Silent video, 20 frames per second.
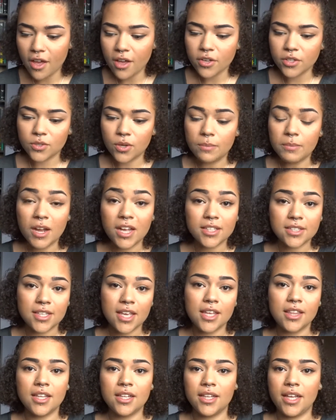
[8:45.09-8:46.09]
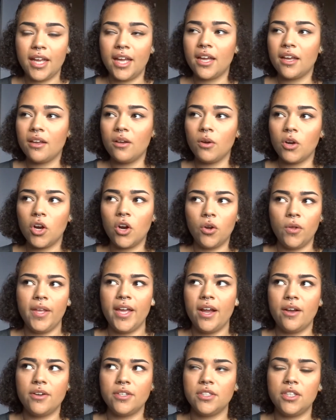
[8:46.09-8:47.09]
So I'm not saying that, like, curly
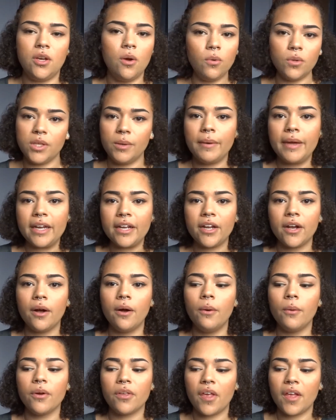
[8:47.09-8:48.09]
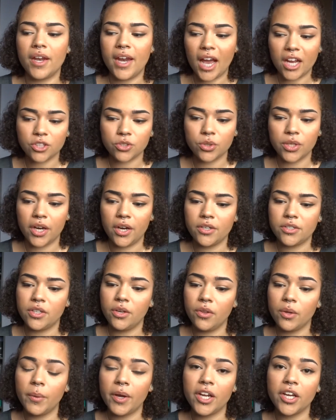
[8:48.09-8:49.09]
hair is the only way to go, or that natural hair is the
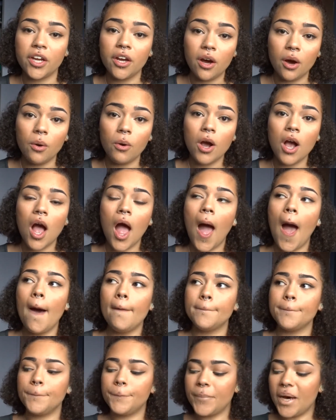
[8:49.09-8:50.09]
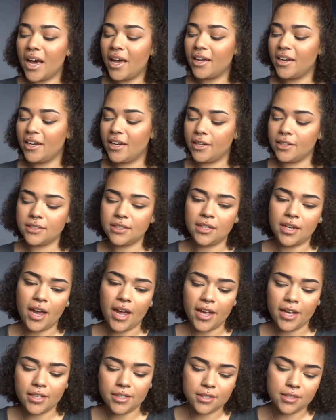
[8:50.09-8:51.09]
only way to go, but it is
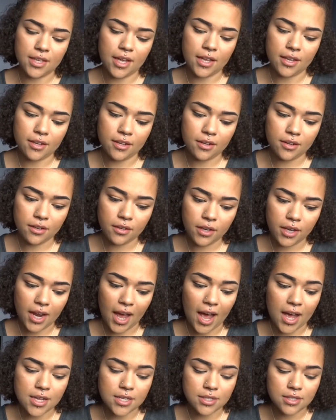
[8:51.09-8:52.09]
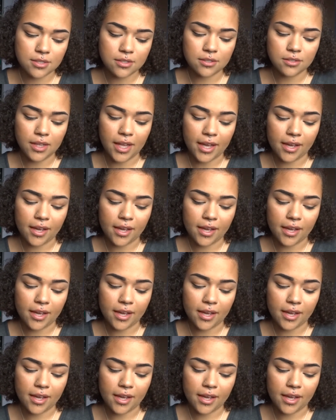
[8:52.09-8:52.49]
nice that it has